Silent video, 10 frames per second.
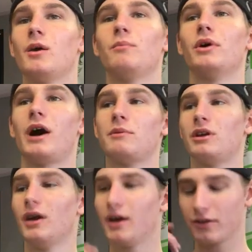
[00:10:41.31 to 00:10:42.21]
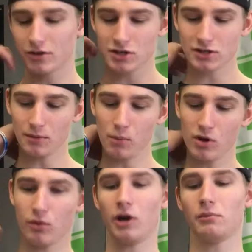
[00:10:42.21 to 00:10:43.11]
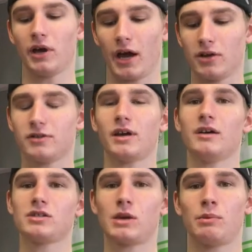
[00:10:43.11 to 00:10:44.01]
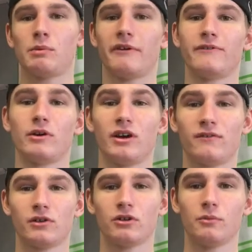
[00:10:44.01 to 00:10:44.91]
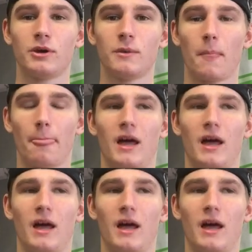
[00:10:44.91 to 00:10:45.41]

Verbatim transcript: but I mean, there's just a point where I'm like I just I just like put my phone down for a little bit.